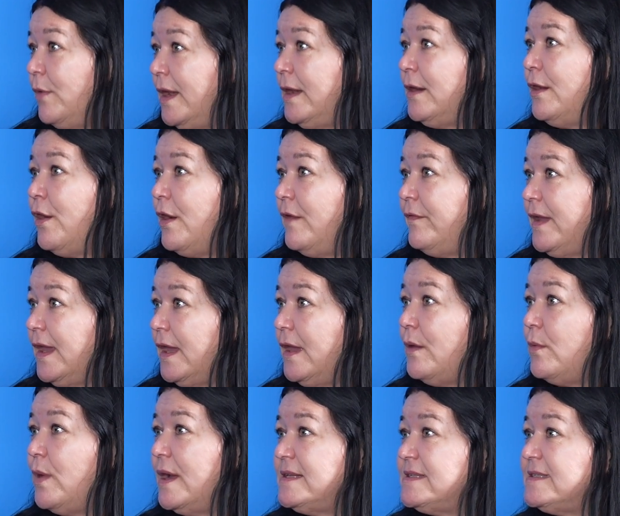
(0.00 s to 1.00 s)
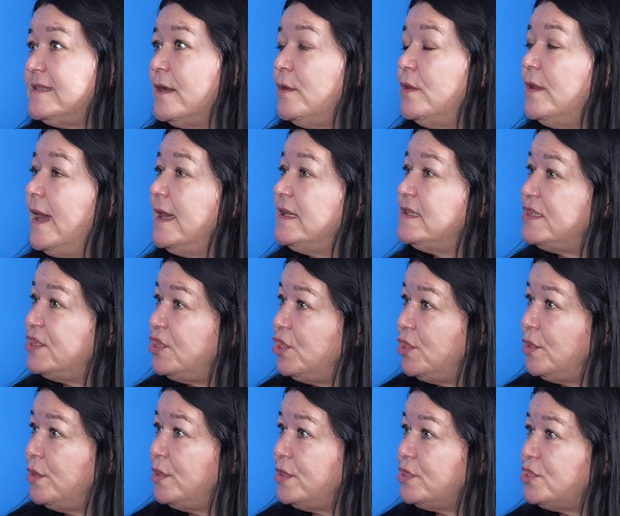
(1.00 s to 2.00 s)
1.5 gigawatts, so that's
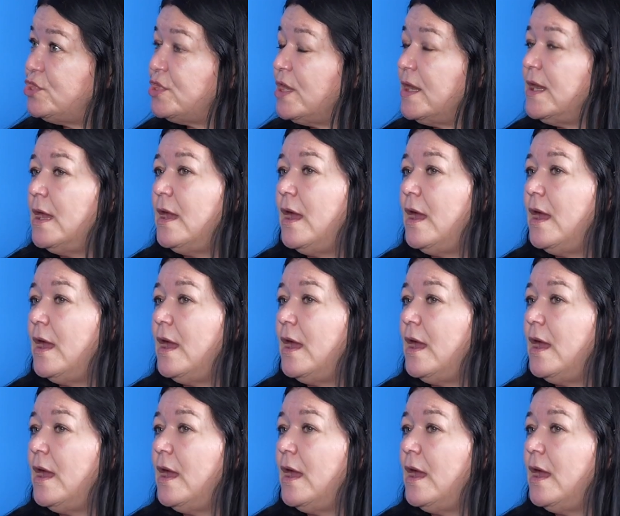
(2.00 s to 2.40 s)
huge.